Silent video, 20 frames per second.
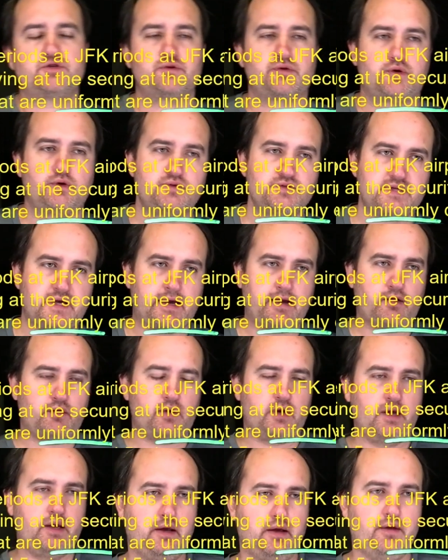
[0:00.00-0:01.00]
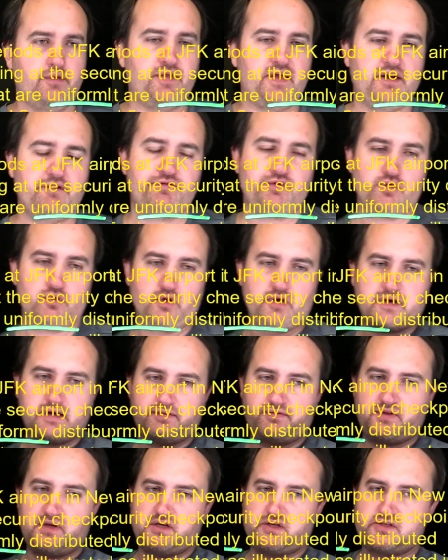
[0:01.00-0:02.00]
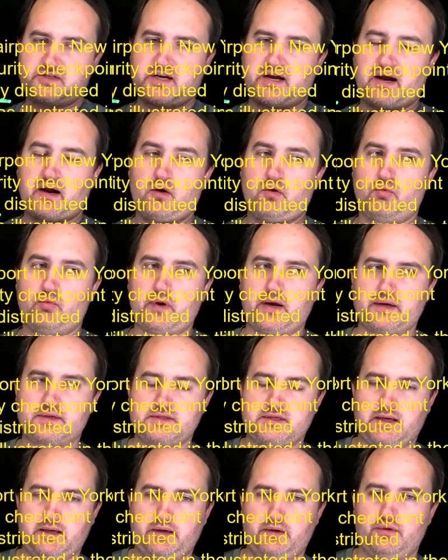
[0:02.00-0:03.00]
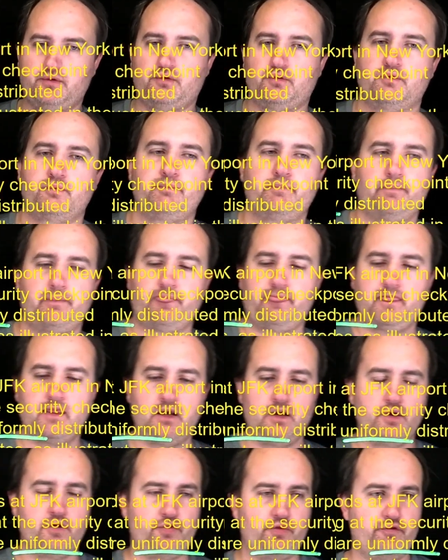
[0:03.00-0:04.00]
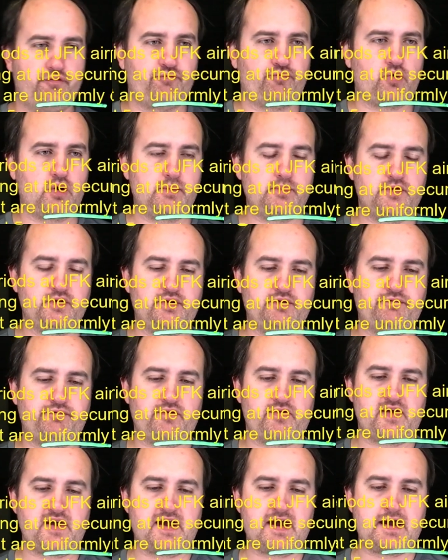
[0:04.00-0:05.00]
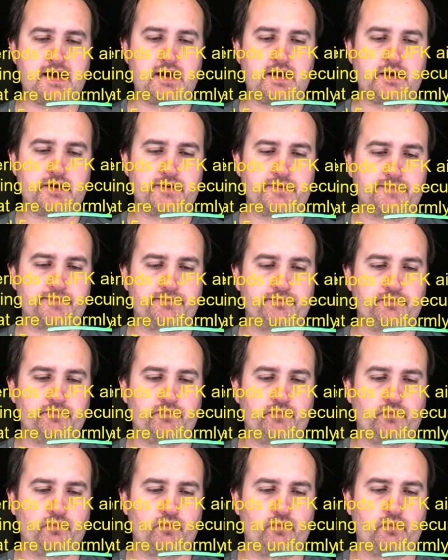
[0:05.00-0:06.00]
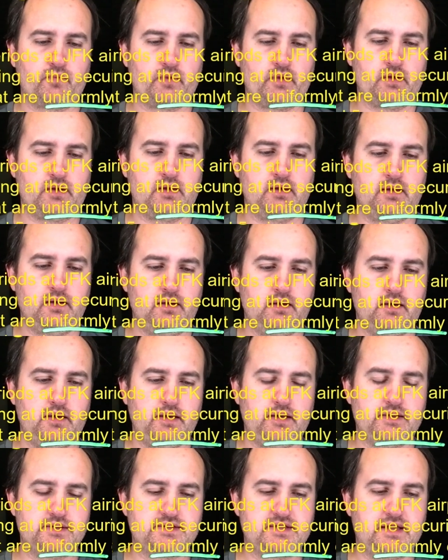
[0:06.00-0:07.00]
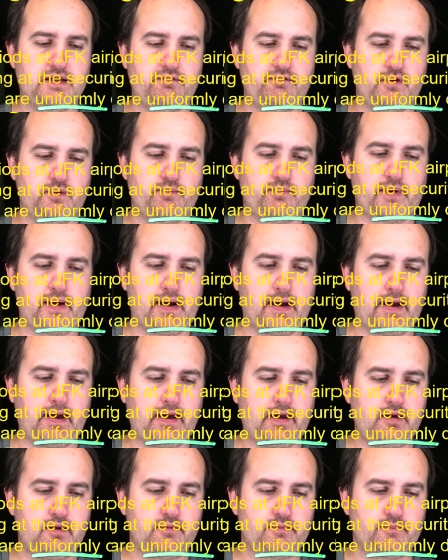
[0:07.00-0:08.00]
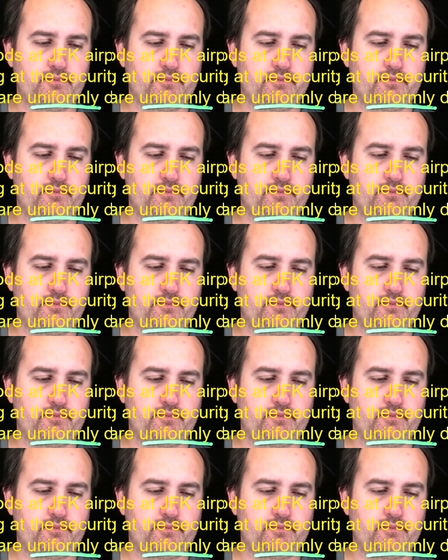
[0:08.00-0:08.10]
turns out that if you look at the entire rectangle, the formula for the height is given by